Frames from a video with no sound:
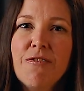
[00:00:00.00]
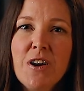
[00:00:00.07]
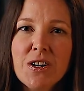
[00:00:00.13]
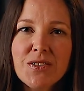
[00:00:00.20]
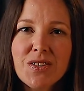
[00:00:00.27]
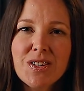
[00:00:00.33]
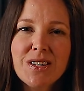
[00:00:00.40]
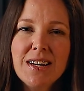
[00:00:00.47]

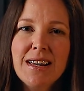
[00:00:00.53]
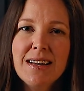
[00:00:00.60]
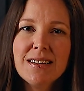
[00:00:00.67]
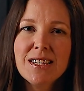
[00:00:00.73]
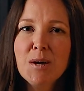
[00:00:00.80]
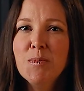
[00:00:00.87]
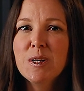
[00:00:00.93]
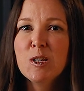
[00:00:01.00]
First,
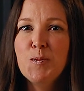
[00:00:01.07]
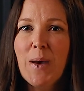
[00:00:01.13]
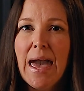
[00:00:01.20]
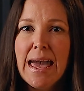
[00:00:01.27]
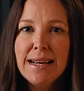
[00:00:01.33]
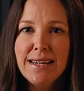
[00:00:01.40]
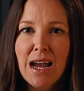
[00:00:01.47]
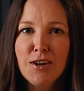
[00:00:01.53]
someone is
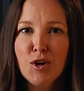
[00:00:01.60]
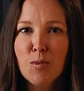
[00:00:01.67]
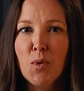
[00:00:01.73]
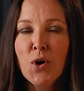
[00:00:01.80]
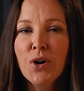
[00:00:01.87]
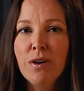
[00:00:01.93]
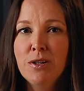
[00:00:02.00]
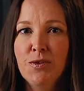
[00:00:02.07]
paying down your
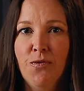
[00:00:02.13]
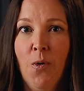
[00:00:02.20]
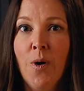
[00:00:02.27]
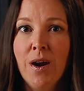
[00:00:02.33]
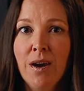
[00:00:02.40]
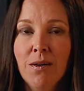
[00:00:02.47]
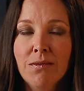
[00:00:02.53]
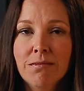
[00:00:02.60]
mortgage
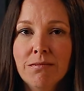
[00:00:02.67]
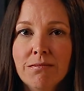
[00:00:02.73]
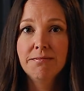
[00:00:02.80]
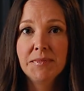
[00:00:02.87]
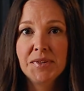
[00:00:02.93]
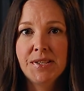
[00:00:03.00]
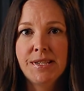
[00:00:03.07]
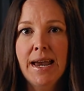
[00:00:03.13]
for you.
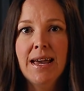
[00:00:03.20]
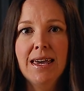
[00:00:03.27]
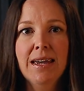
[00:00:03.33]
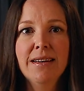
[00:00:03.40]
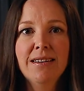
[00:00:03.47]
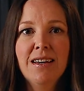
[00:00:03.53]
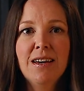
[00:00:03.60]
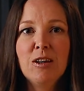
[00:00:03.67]

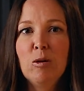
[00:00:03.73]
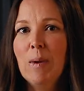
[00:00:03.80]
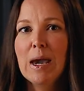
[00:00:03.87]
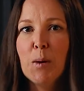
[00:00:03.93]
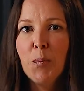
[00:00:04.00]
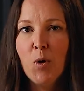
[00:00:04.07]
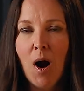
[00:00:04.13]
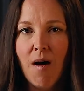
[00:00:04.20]
Second, you
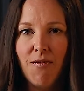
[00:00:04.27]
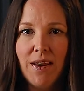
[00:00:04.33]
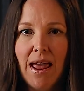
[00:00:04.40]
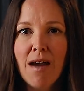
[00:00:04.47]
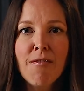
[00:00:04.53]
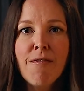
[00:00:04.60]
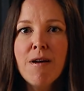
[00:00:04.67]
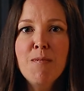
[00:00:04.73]
make a profit
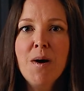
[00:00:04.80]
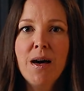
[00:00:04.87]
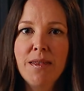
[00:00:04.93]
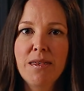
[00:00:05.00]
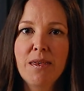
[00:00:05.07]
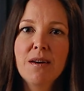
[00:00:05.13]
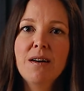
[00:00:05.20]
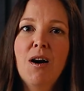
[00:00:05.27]
every
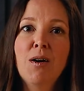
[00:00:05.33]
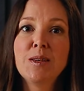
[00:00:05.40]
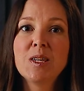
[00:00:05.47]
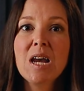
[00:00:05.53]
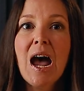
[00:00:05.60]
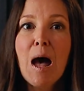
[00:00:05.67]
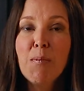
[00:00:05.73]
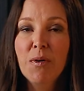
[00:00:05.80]
month on
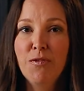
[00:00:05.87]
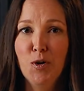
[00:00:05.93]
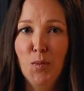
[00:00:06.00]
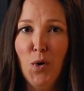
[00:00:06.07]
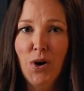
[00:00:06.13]
top of your